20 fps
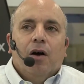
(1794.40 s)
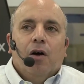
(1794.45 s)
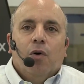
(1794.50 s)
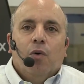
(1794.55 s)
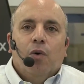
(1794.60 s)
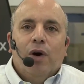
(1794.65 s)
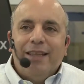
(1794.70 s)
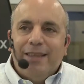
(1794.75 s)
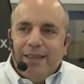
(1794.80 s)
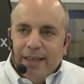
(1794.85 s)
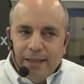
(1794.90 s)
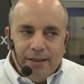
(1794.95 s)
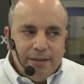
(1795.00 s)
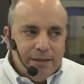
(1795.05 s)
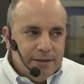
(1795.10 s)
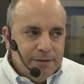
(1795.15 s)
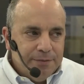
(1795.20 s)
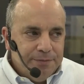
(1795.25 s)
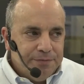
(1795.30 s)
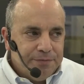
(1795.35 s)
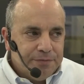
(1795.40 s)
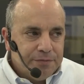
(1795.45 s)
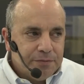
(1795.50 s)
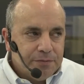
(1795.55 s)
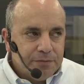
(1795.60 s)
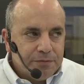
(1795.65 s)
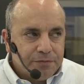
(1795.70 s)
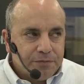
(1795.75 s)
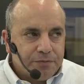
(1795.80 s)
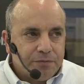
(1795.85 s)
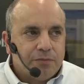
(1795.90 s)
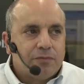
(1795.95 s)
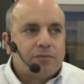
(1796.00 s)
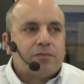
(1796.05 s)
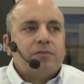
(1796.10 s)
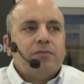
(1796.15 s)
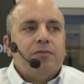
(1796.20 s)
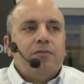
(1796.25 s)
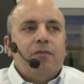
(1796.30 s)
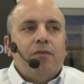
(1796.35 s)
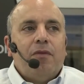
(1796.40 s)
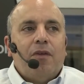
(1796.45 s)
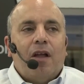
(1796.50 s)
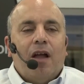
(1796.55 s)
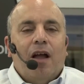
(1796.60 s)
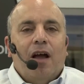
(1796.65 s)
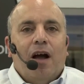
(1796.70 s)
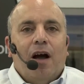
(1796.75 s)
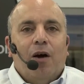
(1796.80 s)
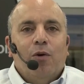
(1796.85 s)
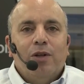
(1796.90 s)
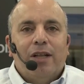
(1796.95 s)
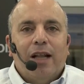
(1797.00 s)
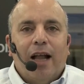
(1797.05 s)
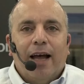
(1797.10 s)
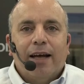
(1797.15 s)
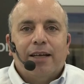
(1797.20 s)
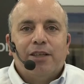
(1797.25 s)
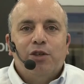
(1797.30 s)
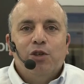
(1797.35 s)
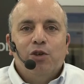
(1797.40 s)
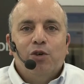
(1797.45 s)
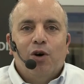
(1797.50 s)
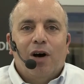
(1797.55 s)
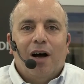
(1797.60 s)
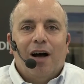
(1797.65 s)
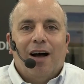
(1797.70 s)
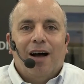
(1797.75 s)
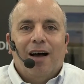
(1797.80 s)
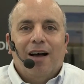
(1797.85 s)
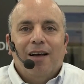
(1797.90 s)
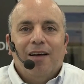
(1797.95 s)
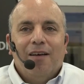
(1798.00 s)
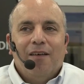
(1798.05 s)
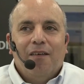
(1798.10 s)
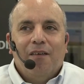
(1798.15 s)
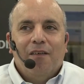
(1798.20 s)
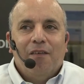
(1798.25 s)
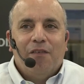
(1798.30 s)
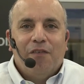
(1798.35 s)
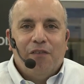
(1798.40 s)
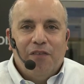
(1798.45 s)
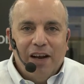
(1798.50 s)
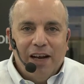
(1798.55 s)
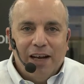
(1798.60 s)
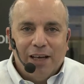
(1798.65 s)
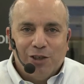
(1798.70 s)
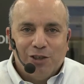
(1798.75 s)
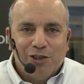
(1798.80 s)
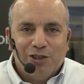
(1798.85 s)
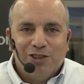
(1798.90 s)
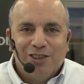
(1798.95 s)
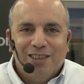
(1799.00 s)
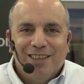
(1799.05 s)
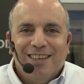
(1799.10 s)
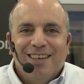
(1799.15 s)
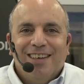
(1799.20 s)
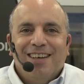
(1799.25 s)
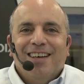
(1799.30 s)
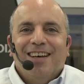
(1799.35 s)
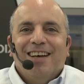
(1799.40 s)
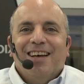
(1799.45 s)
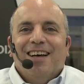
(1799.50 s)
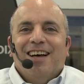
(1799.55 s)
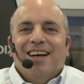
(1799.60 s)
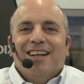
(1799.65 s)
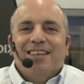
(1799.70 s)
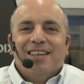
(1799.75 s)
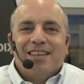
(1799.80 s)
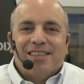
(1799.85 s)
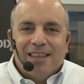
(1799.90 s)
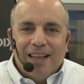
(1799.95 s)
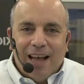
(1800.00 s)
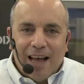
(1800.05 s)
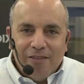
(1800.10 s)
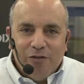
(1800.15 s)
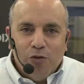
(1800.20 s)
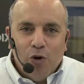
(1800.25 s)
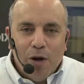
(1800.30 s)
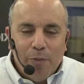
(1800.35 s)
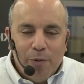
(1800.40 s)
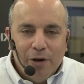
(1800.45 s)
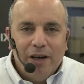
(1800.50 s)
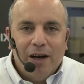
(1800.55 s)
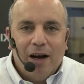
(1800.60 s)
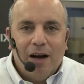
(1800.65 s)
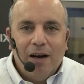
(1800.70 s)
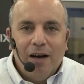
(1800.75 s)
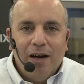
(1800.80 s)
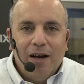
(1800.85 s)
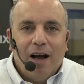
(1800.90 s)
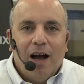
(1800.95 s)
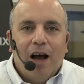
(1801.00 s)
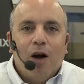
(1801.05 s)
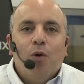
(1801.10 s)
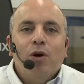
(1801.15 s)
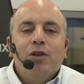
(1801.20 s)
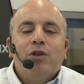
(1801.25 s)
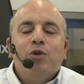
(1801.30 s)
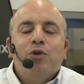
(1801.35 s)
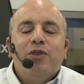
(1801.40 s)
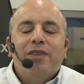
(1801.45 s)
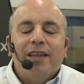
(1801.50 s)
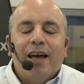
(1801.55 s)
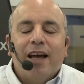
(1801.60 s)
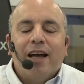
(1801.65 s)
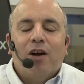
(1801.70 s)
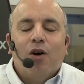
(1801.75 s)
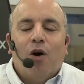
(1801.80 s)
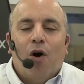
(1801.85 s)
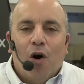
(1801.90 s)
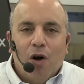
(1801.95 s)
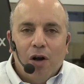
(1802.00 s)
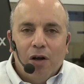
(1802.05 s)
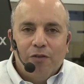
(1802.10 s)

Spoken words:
With this, I would like to finish this live webinar. I want to thank all